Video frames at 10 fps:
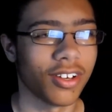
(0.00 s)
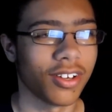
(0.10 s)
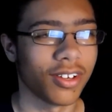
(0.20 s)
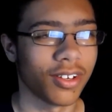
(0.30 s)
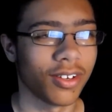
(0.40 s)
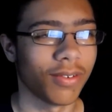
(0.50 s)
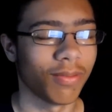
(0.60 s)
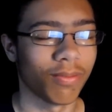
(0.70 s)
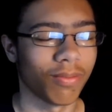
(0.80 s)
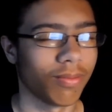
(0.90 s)

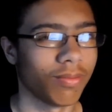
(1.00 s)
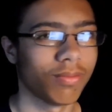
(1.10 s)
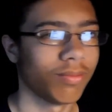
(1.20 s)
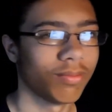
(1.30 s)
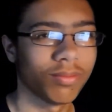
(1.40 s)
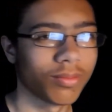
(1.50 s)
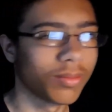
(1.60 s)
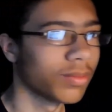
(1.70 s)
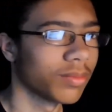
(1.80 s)
Nothing is said.